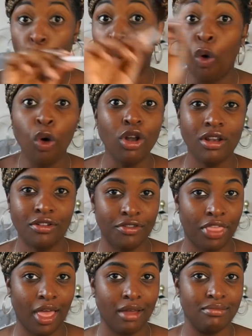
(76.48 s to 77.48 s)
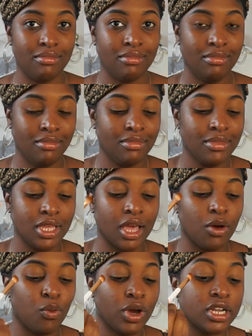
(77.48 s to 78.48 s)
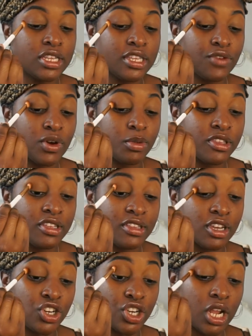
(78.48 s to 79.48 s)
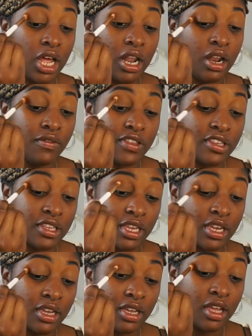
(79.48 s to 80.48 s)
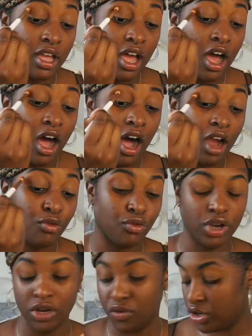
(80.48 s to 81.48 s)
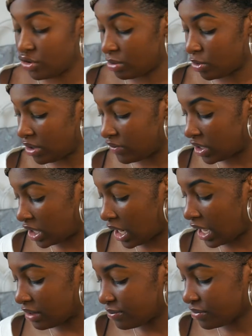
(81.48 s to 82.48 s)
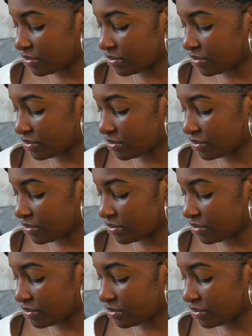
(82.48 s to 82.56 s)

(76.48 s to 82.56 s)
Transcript: All of them. Yeah, we're going to see representation. And I love to see it. I really do. I'm not even going to lie.